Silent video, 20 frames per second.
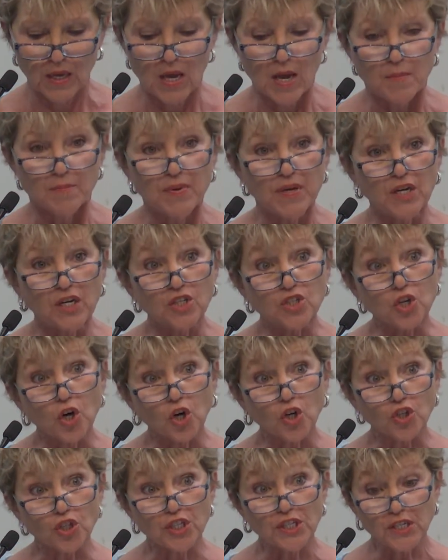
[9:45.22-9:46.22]
Because our
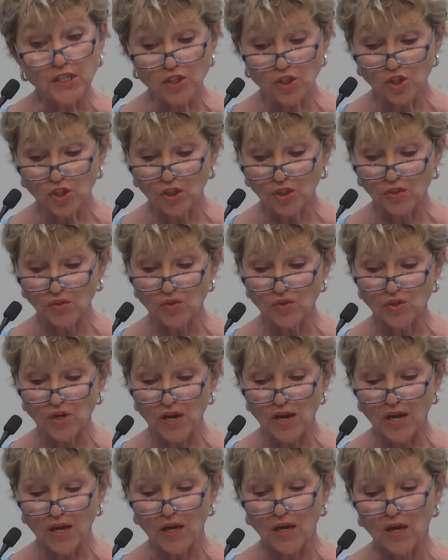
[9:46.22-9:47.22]
teachings
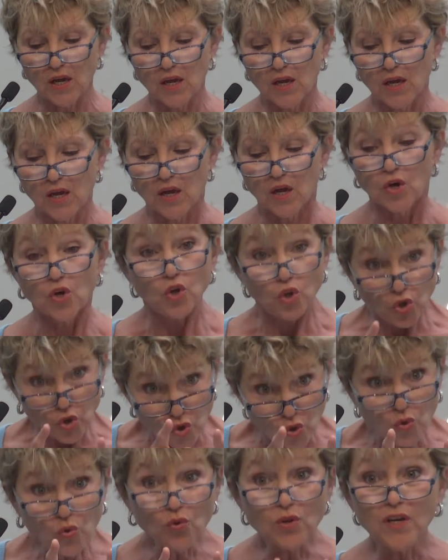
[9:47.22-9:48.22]
say
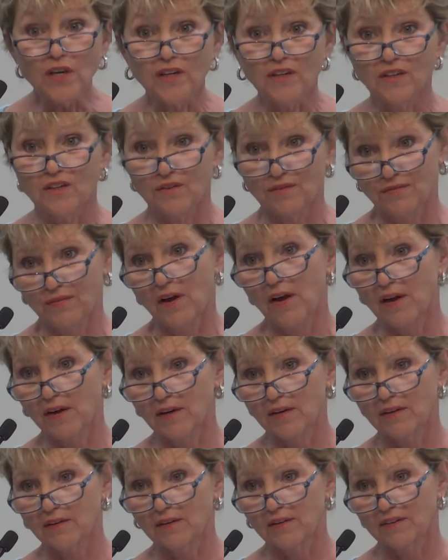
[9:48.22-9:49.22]
you can
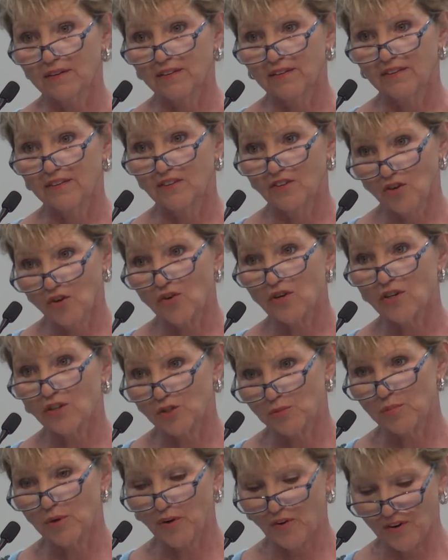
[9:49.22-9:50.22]
define your
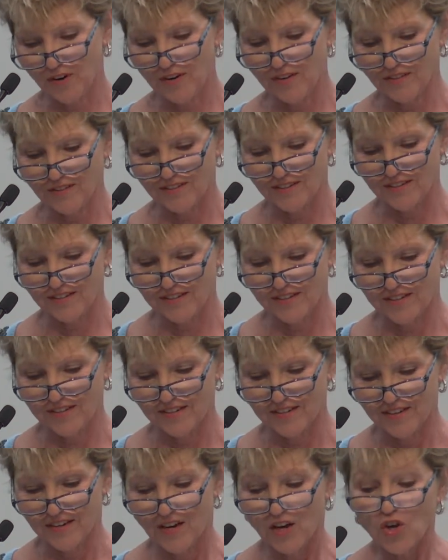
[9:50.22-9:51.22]
experience,
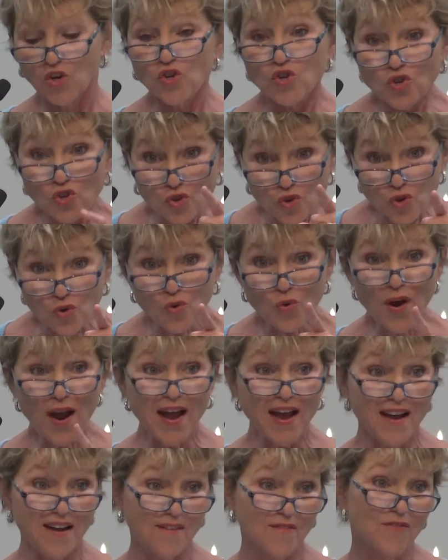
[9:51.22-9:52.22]
you
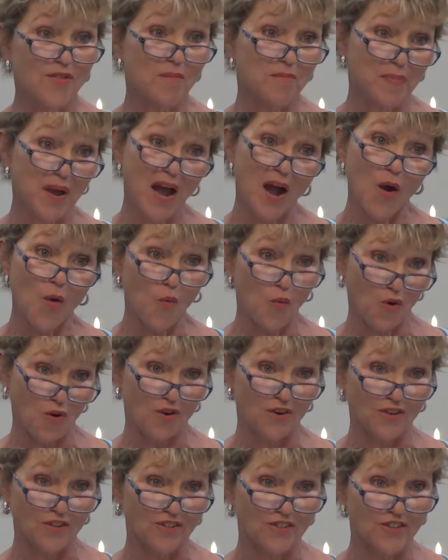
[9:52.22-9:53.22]
have the power
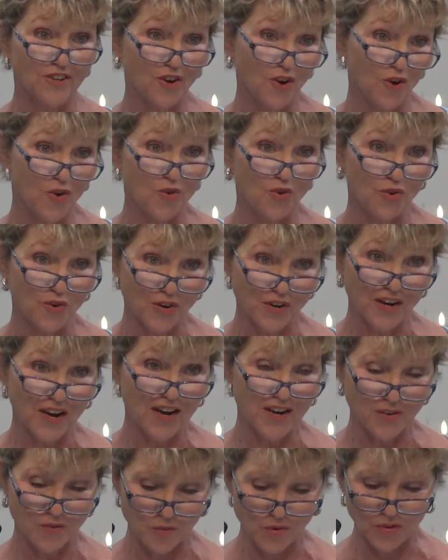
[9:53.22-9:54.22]
to co
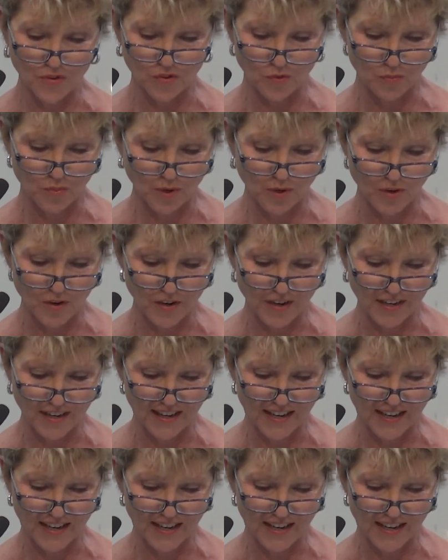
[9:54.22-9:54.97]
create with spirit.